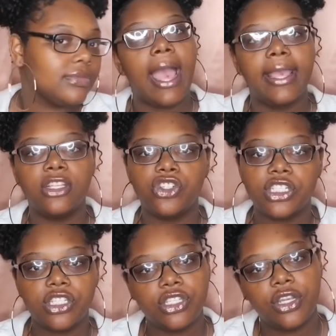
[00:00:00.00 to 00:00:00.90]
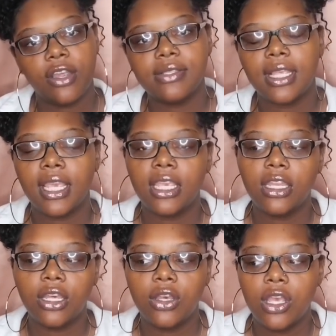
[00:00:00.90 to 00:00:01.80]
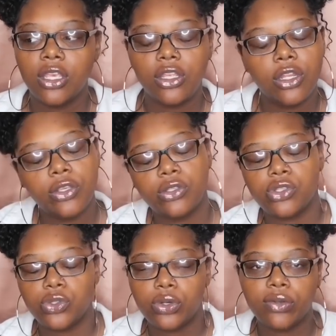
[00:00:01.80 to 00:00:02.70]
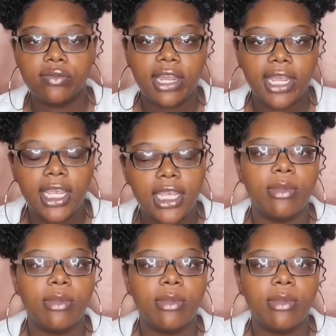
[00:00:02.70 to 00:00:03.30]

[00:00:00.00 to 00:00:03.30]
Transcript: I addressed it to her. I was like, you know you snore, right?